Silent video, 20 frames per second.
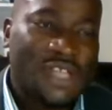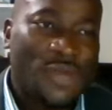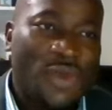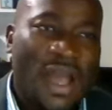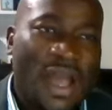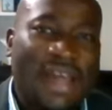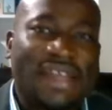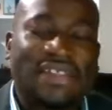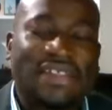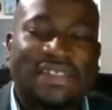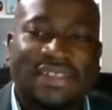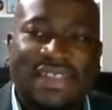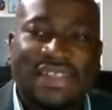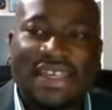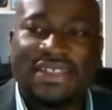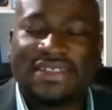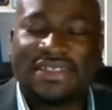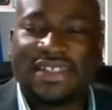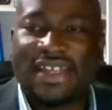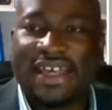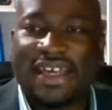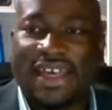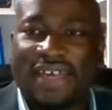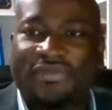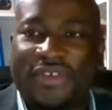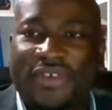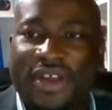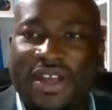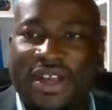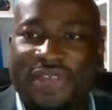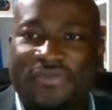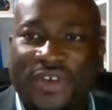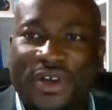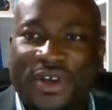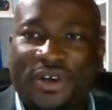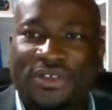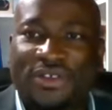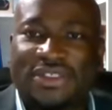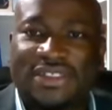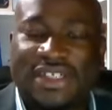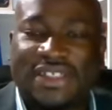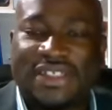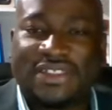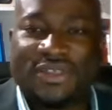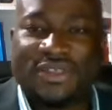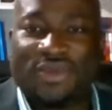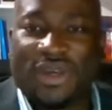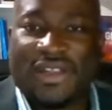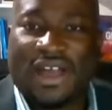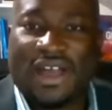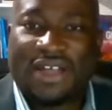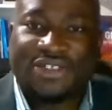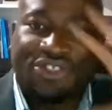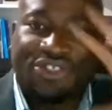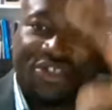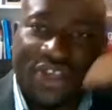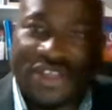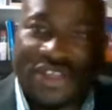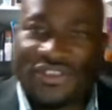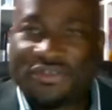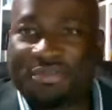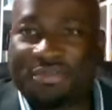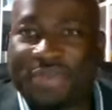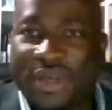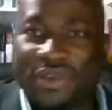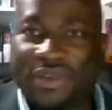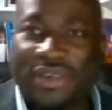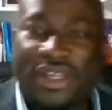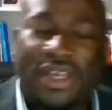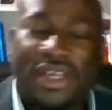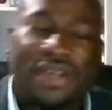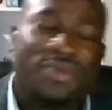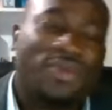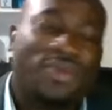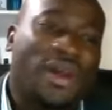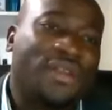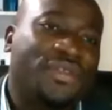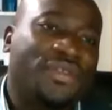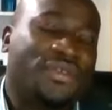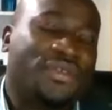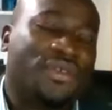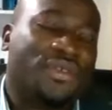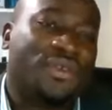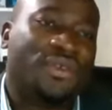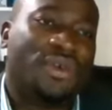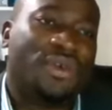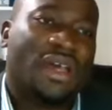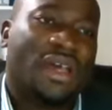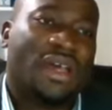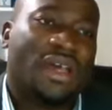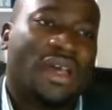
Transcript: we had a season, a, a, very difficult season where our church building went through